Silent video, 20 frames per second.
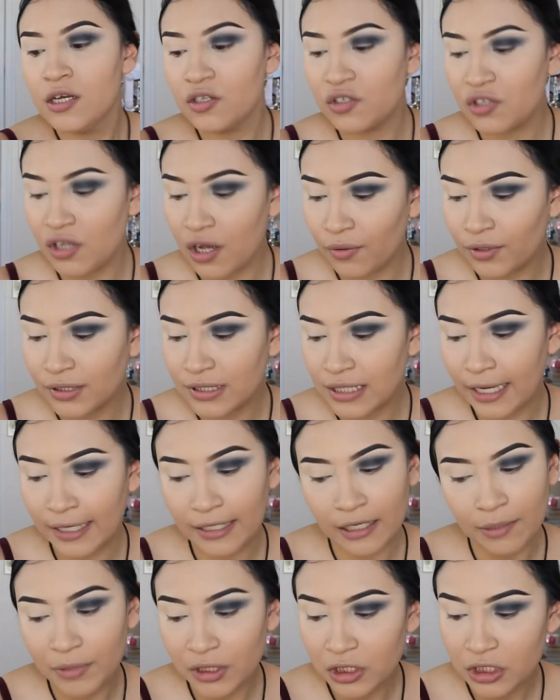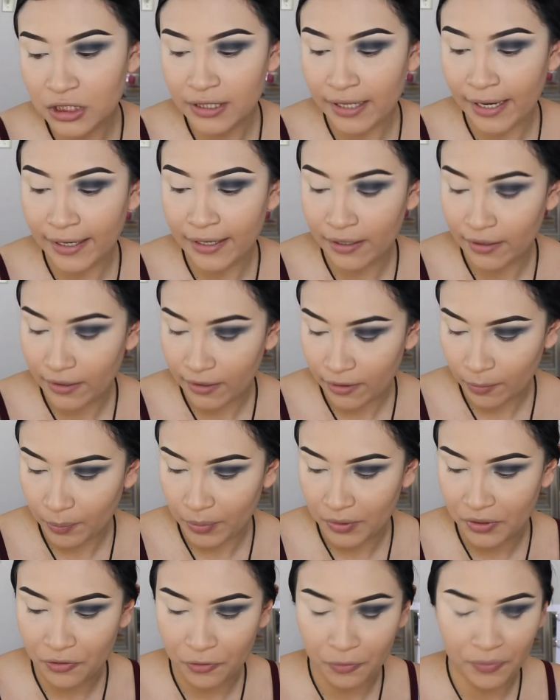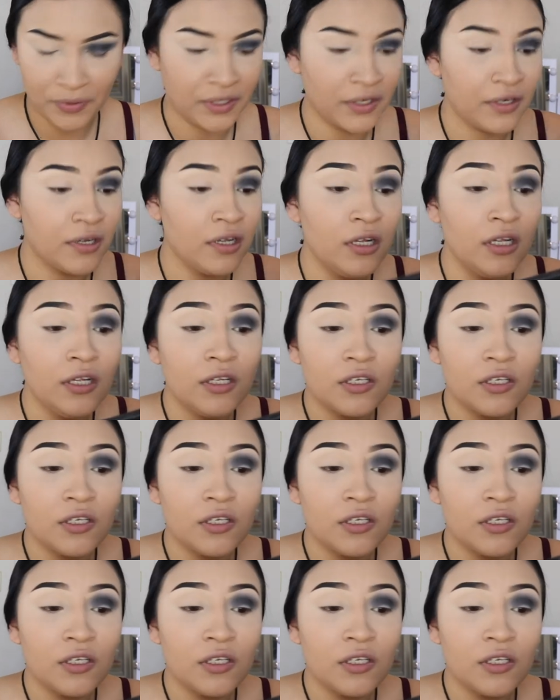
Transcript: So I was like, let me just lighten it up a little bit.